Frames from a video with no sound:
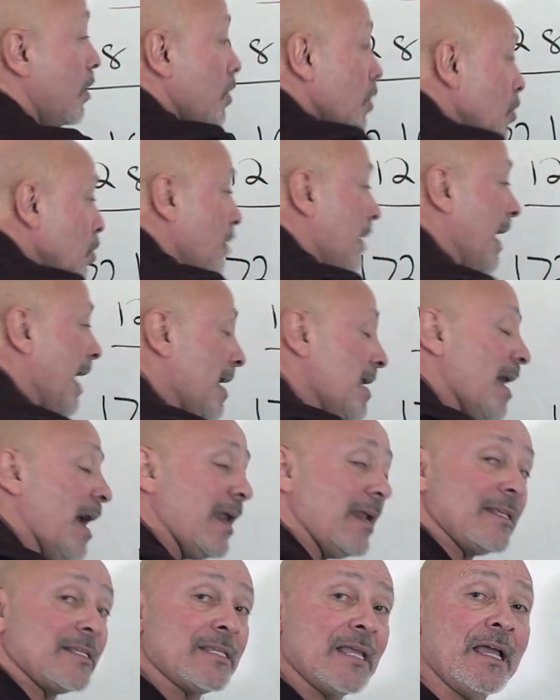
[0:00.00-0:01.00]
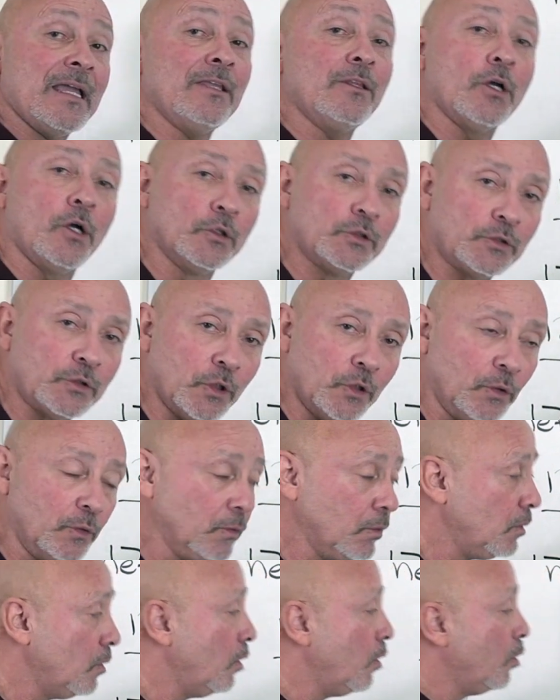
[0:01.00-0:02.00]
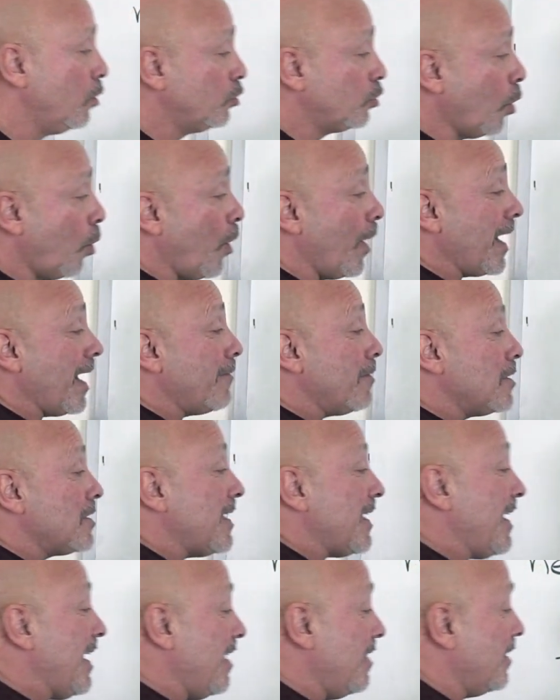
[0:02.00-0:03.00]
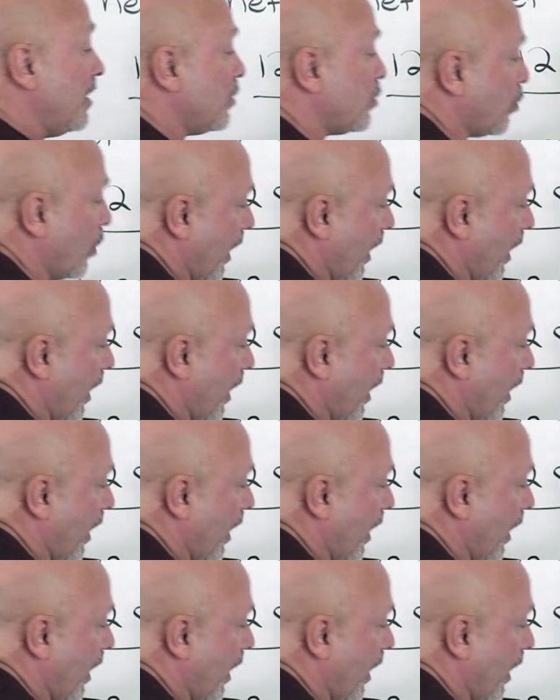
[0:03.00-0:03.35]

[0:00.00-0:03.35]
You cannot assign those two. So whatever's in this